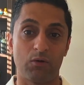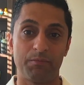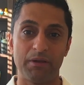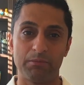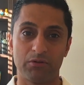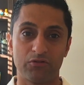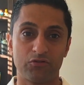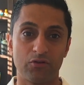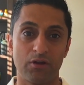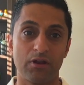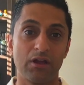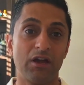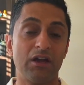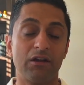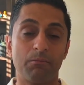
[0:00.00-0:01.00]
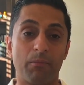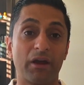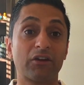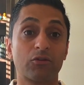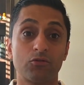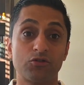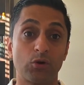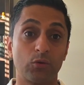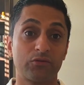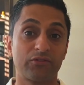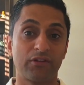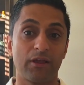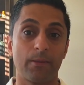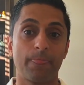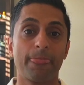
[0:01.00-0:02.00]
where people are doing
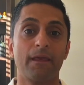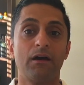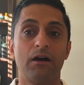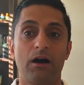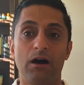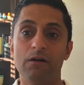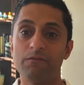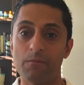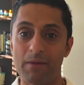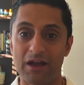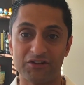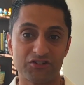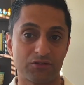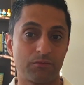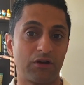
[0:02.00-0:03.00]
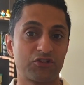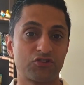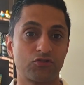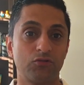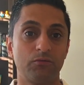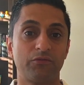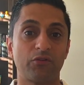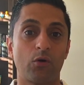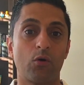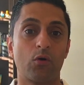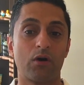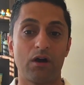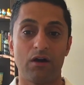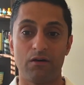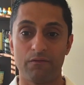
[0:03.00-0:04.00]
microdosing of magic mushrooms
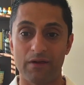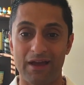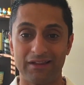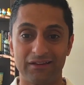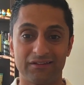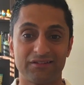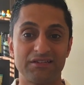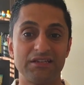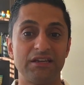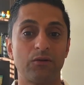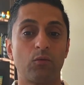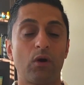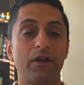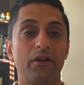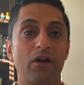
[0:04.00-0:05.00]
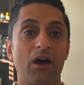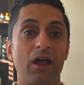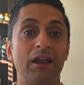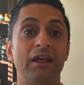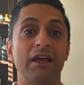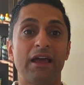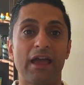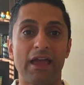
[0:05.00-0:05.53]
or of LSD and whatnot,